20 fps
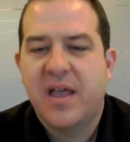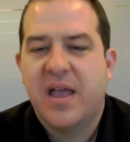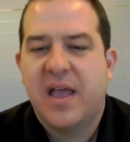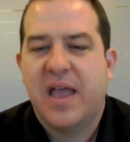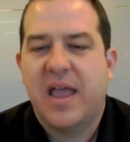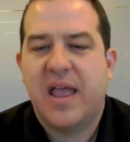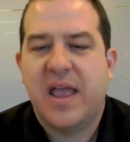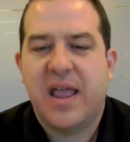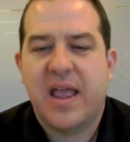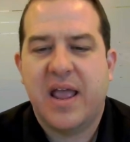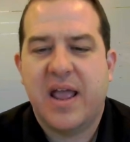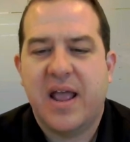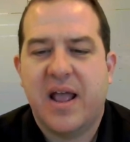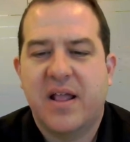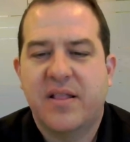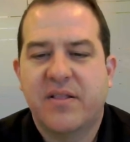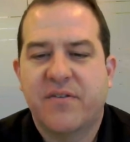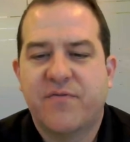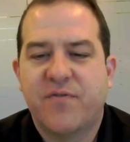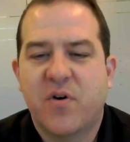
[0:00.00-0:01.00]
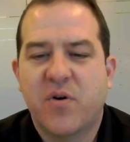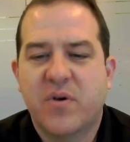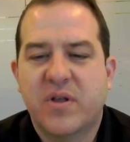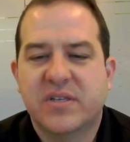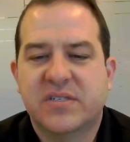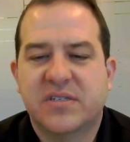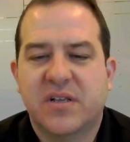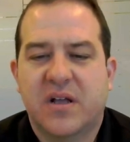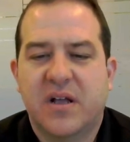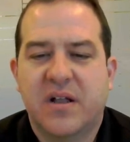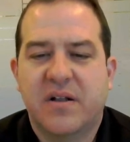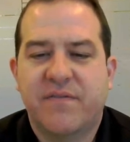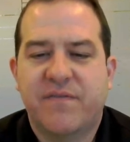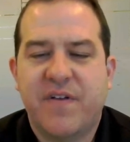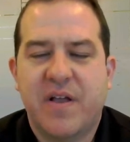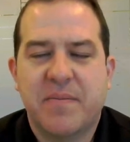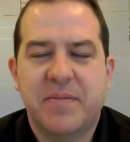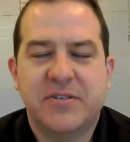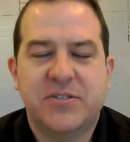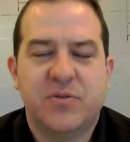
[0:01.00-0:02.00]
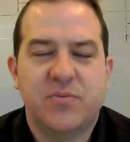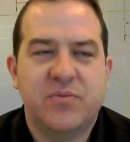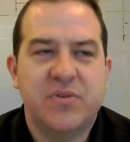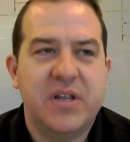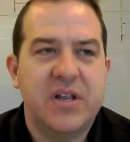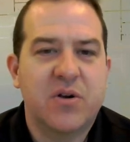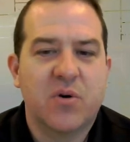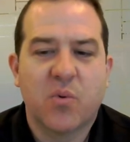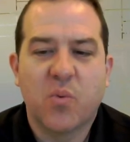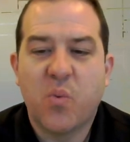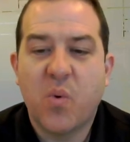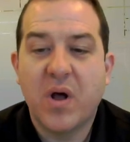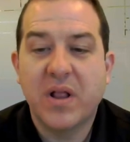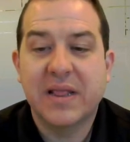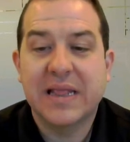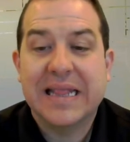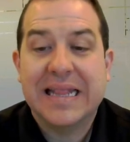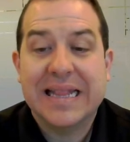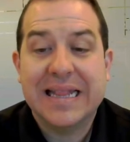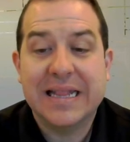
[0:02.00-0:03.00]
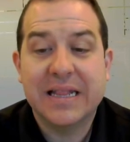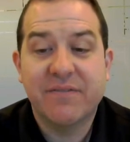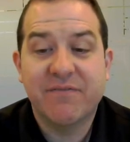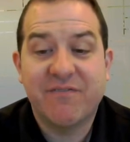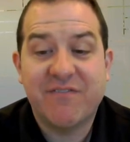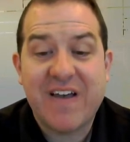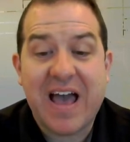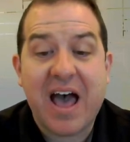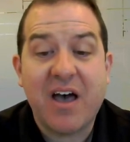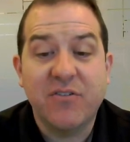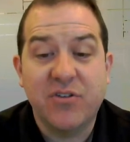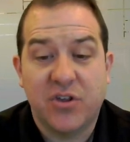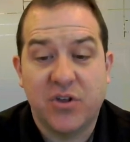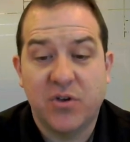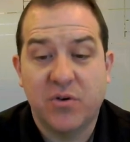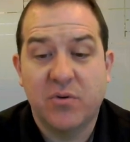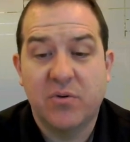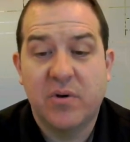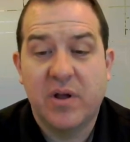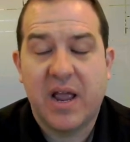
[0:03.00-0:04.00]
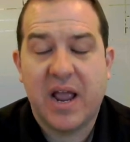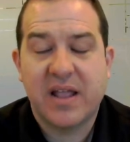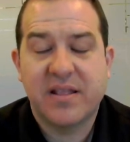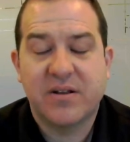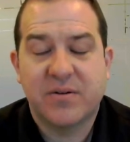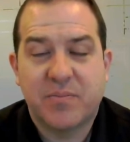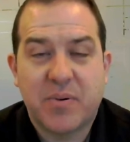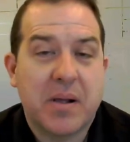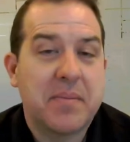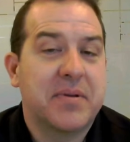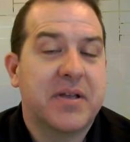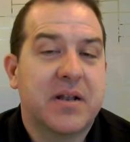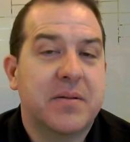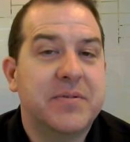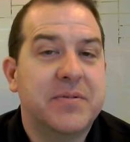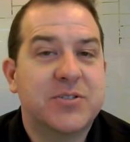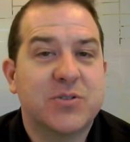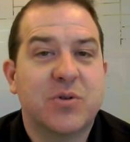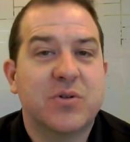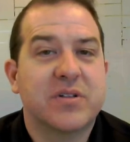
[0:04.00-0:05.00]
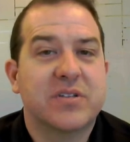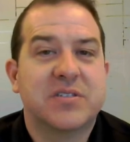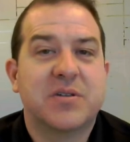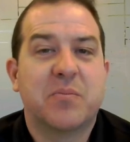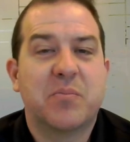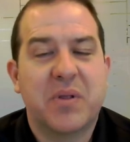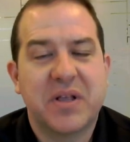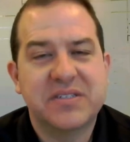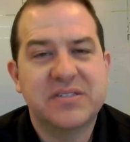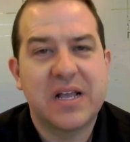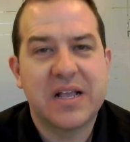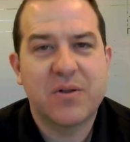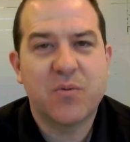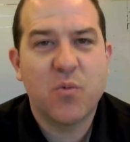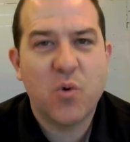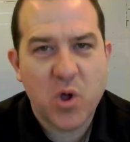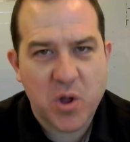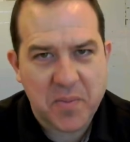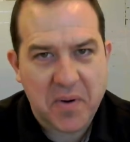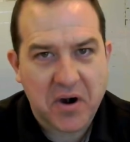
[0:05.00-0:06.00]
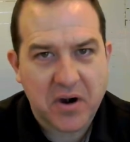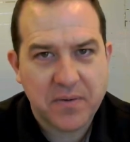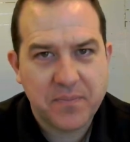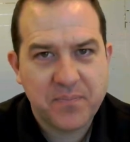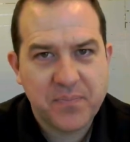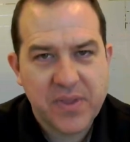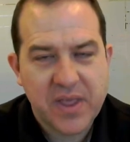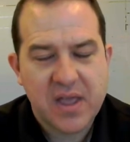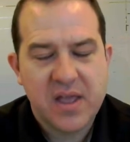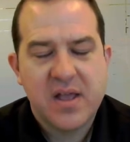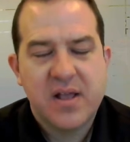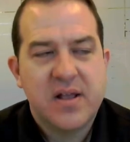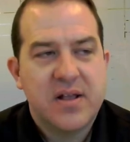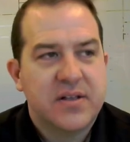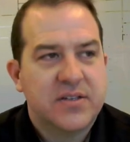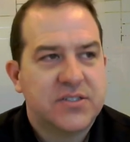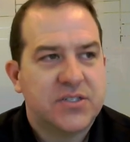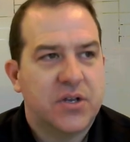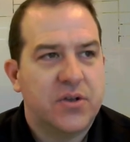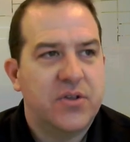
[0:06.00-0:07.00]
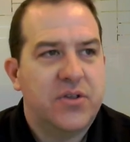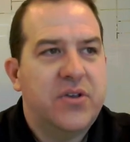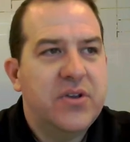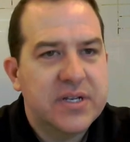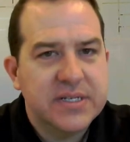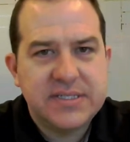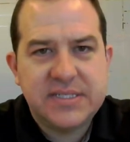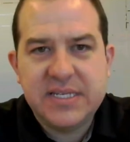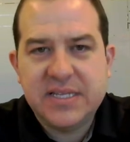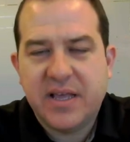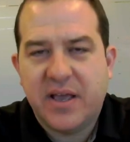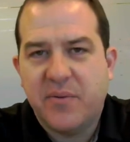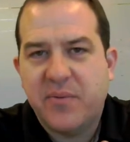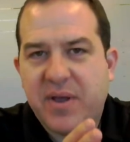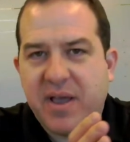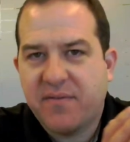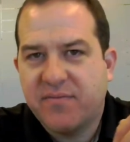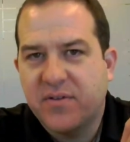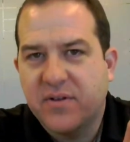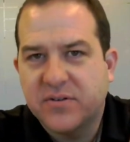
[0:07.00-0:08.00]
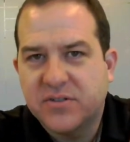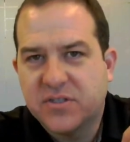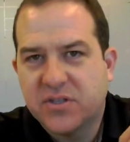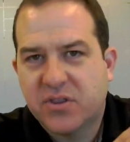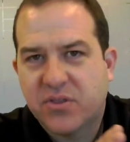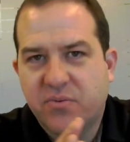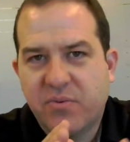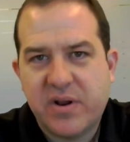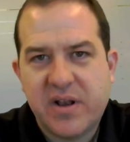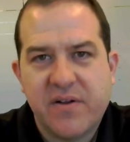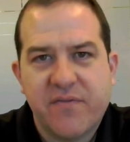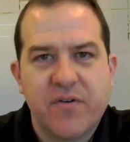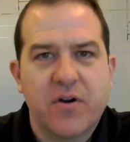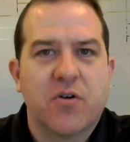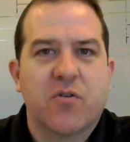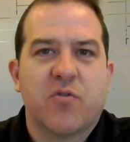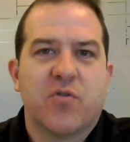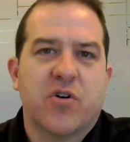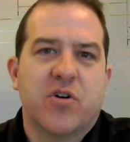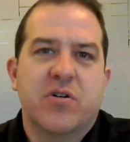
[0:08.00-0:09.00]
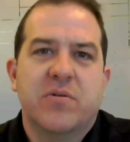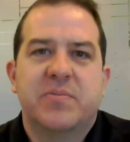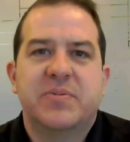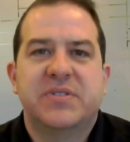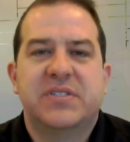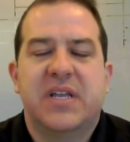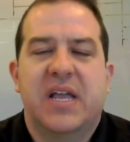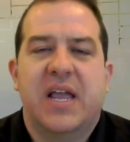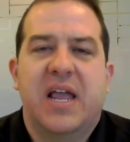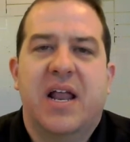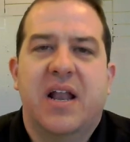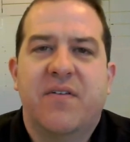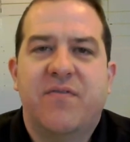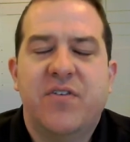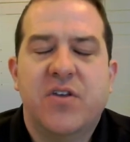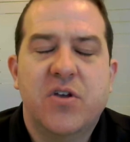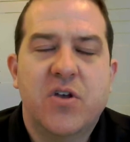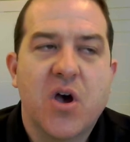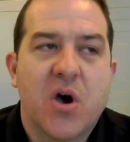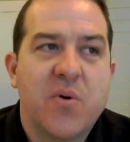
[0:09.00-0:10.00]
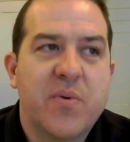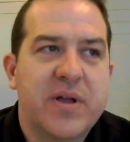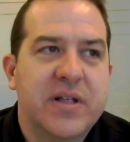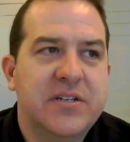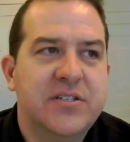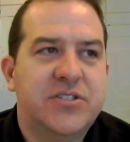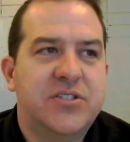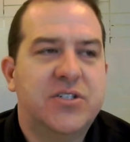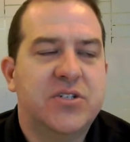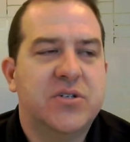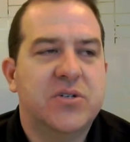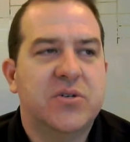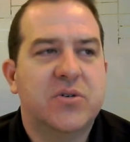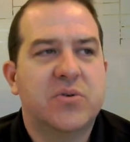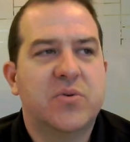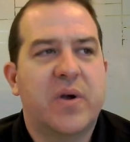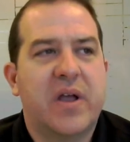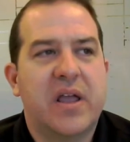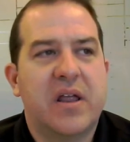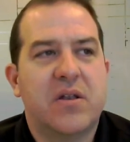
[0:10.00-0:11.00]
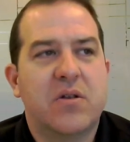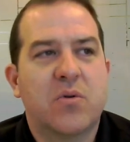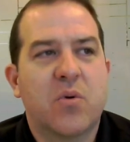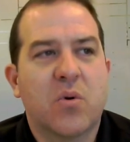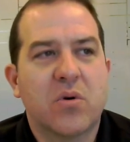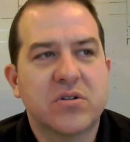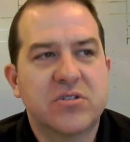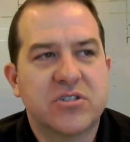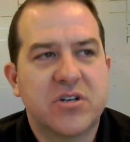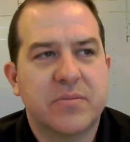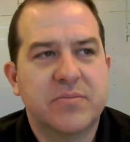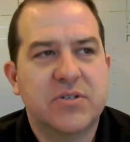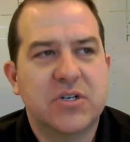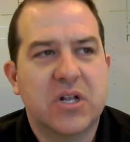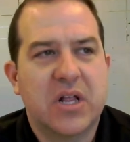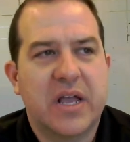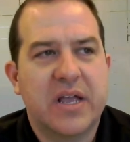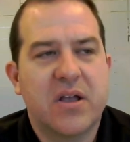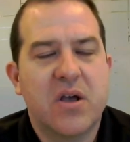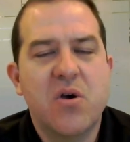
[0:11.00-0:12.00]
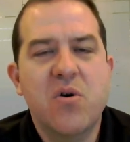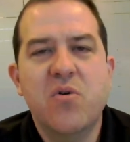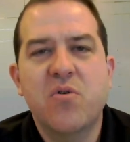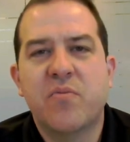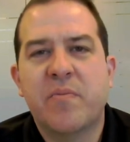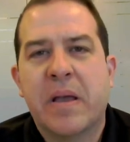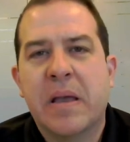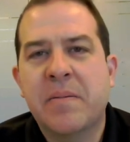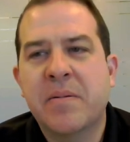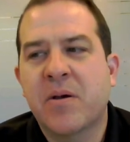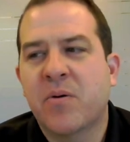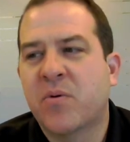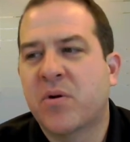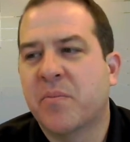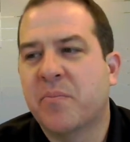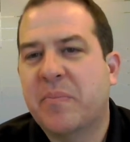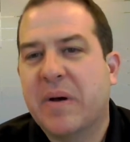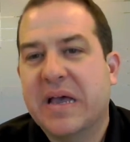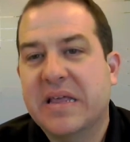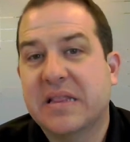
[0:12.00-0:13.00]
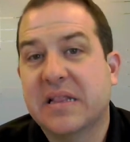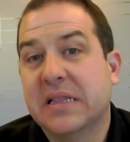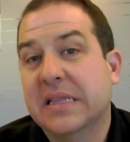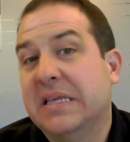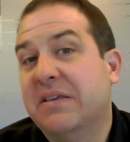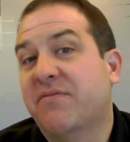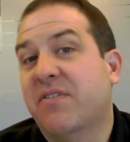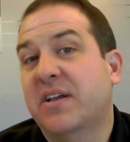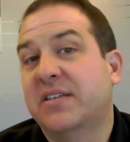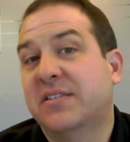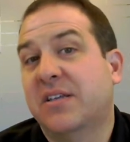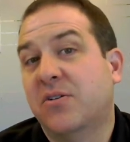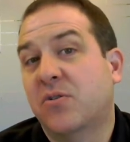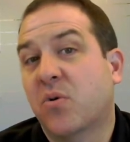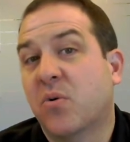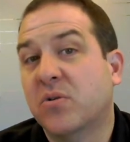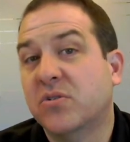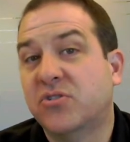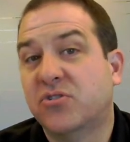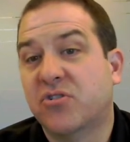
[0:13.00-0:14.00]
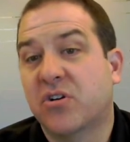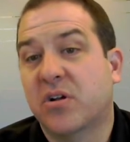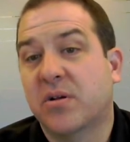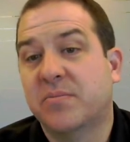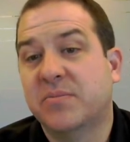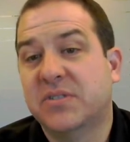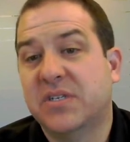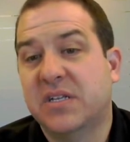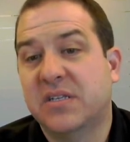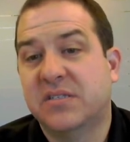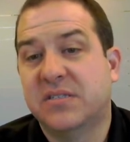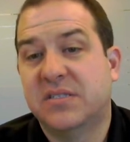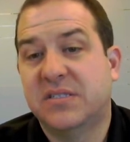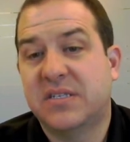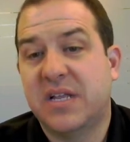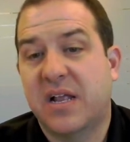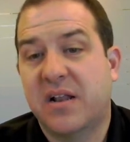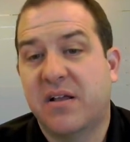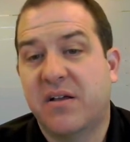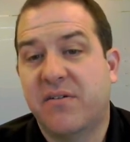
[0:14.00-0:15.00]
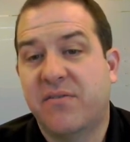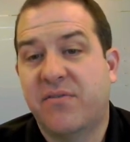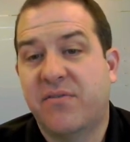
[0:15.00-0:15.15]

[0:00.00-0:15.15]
And the focus on families who need or want value, and they're probably going to be sold at some place like Walmart. So you can see that we have those 3 different groups, and if you go into a Nordstrom's, you're like, oh, maybe I want to buy the Levi's at Nordstrom's instead of